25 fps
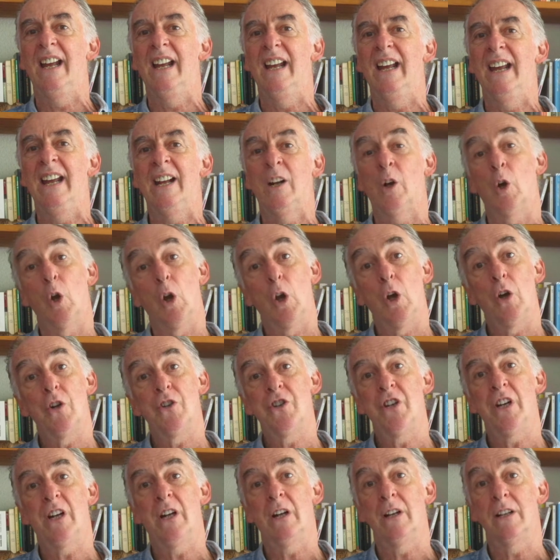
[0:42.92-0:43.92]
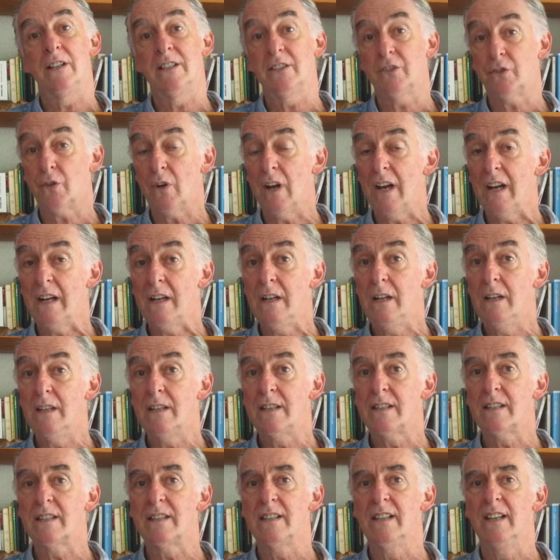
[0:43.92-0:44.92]
ecological
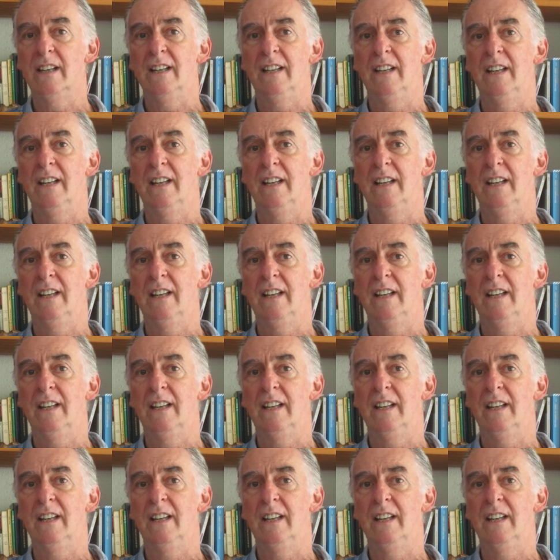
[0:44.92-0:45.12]
struggles